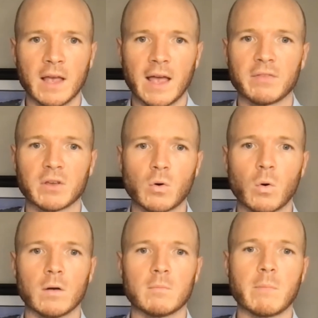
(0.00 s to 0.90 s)
and the
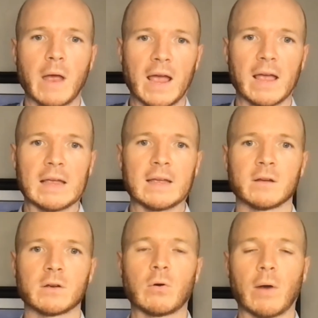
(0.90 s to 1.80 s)
court may
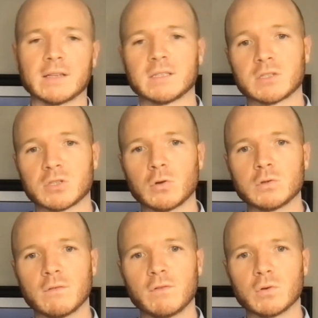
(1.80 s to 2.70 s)
grant
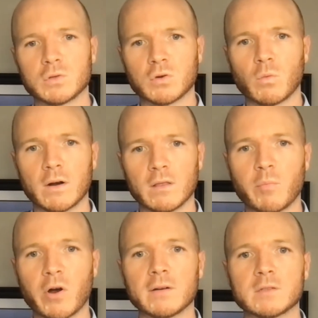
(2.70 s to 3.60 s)
exclusive use to one of the
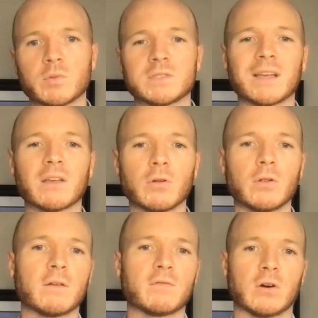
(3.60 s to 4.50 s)
parties
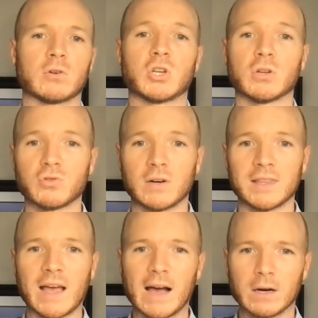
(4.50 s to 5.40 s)
particularly if there are children
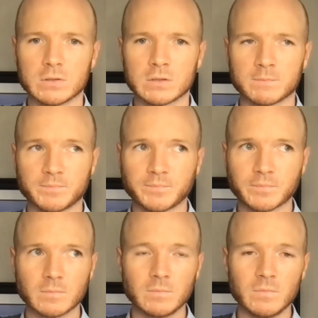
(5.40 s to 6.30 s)
at the house
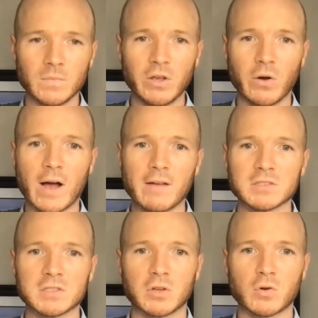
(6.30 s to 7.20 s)
you know,
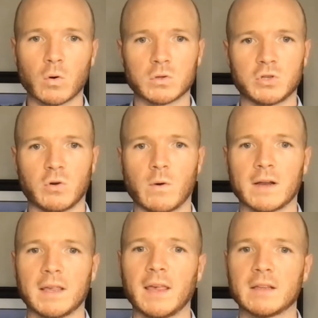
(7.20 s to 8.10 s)
obviously the courts don't
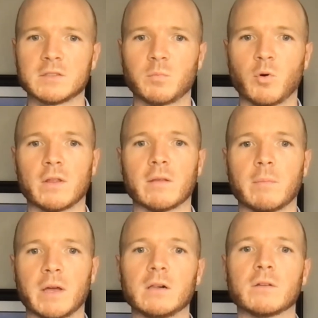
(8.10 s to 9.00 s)
want kids put in the
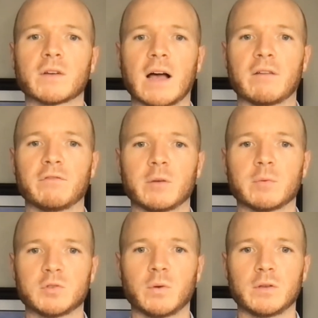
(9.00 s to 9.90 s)
middle of conflict
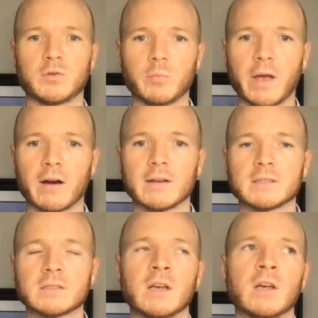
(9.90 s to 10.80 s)
between two
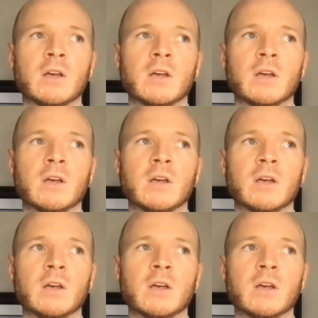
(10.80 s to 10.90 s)
parents.